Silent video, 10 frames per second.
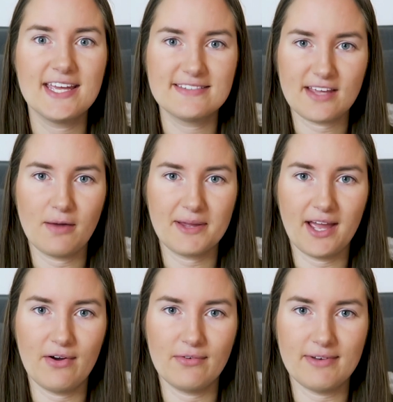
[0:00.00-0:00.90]
is coming
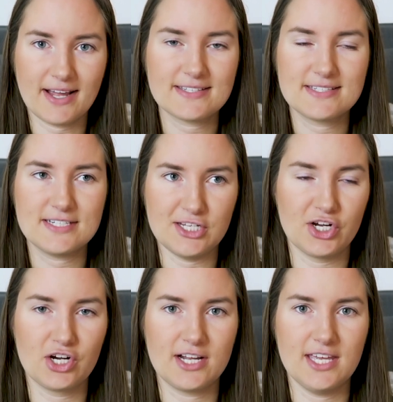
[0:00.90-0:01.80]
out next
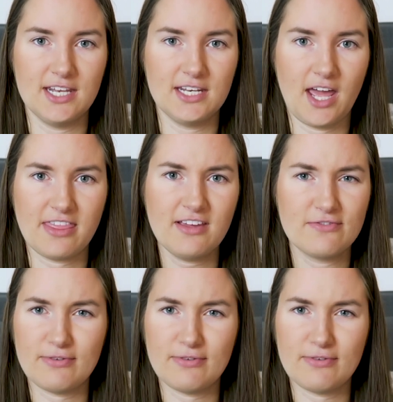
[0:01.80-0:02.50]
year in, I think,